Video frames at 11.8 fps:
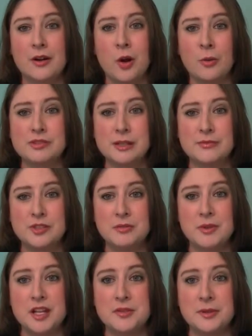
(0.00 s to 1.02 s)
hopes up too
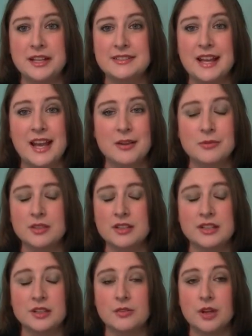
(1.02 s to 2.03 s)
much because I
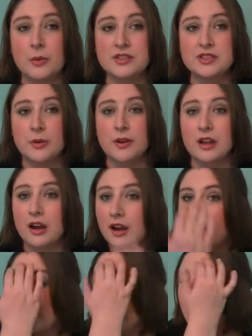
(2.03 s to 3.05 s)
really don't know what's going
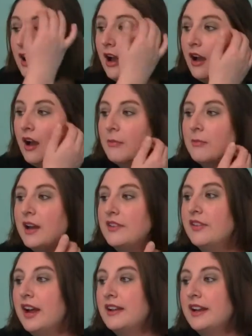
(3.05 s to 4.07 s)
on. Um, I
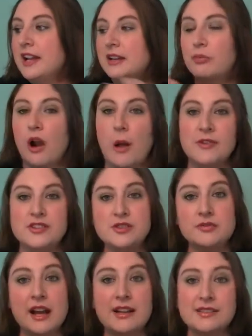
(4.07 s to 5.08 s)
find I promise
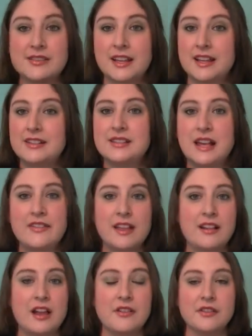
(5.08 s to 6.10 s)
you guys things and
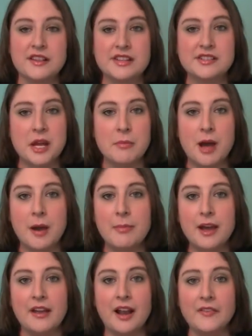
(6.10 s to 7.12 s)
then other things come up
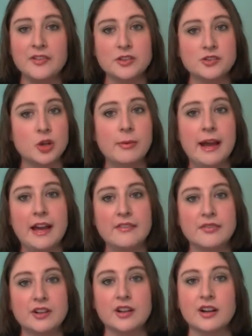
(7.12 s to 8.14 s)
and I feel so bad
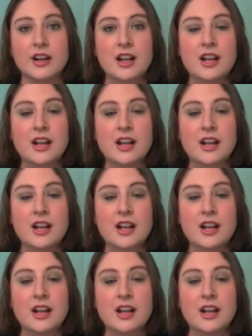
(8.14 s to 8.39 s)
for